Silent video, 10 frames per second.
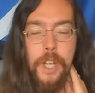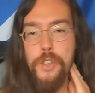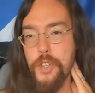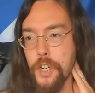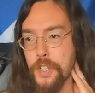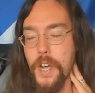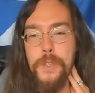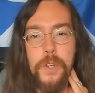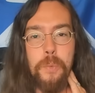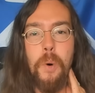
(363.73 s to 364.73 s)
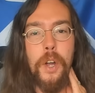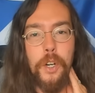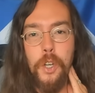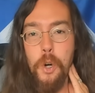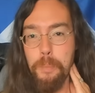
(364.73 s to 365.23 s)
She doesn't want to
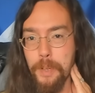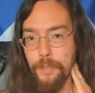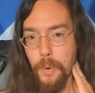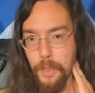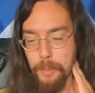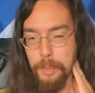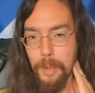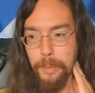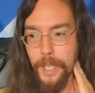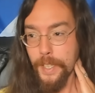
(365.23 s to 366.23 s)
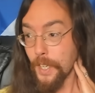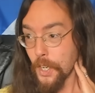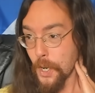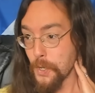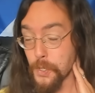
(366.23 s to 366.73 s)
go before the public.
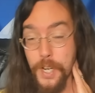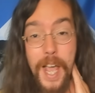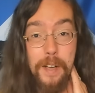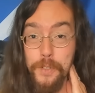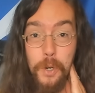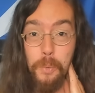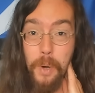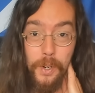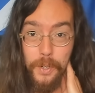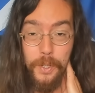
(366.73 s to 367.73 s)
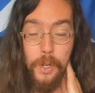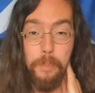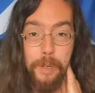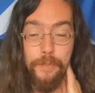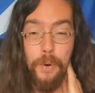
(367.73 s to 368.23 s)
Her staff don't want her to go
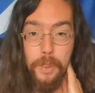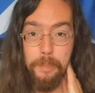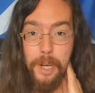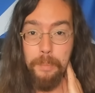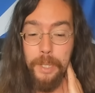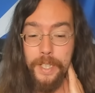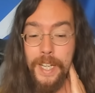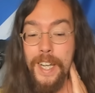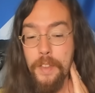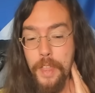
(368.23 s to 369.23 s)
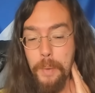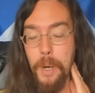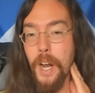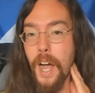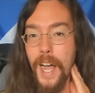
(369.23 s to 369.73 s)
before the public. They
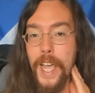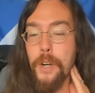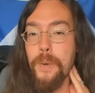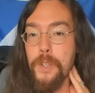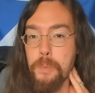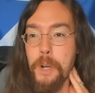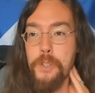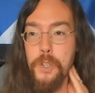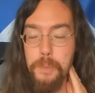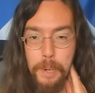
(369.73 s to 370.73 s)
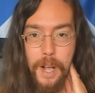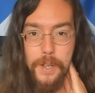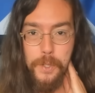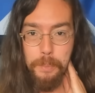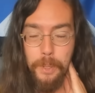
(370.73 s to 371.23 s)
want to hide her as much as
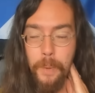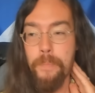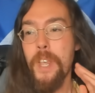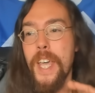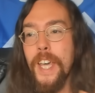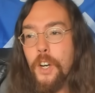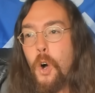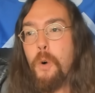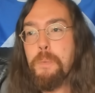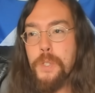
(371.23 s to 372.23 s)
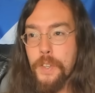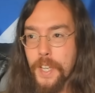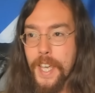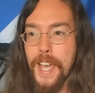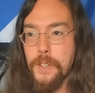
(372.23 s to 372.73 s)
possible in hopes that the
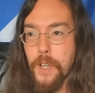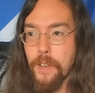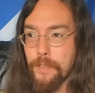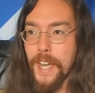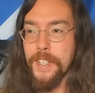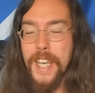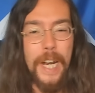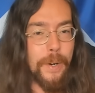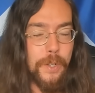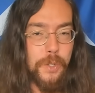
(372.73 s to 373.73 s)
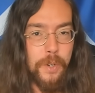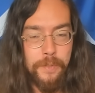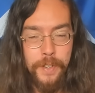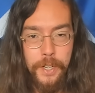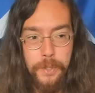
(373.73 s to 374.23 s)
Kasich effect carries her to
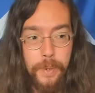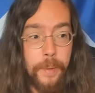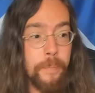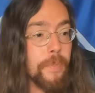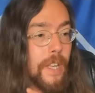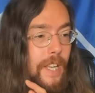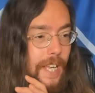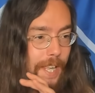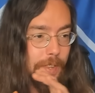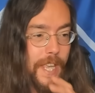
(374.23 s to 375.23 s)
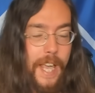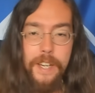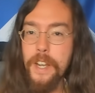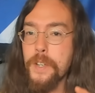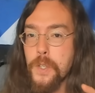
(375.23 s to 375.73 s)
victory. In the
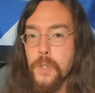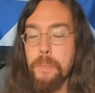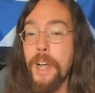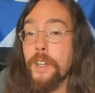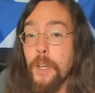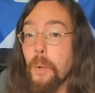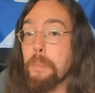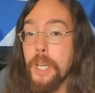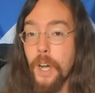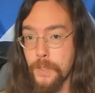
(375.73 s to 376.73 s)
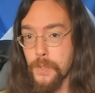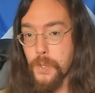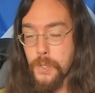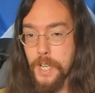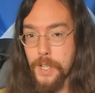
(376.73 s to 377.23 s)
end, I suspect they will be
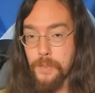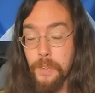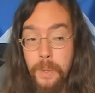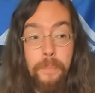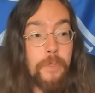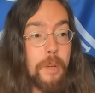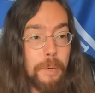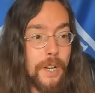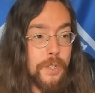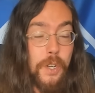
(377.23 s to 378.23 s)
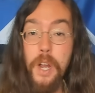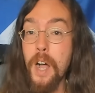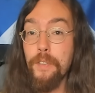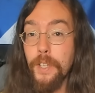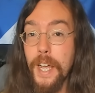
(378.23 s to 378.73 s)
unsuccessful, but it's a
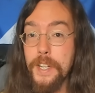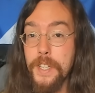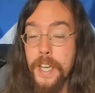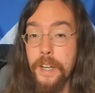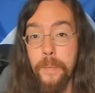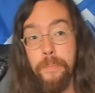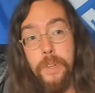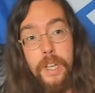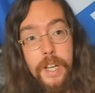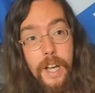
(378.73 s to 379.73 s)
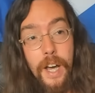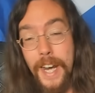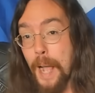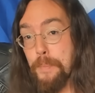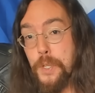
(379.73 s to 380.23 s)
novel idea, an
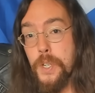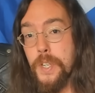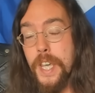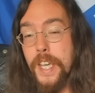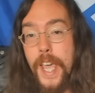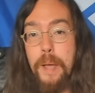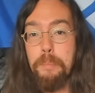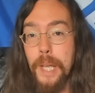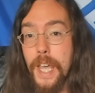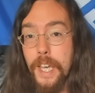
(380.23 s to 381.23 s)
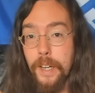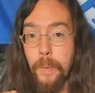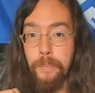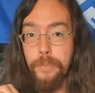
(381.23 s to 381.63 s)
absentee campaign.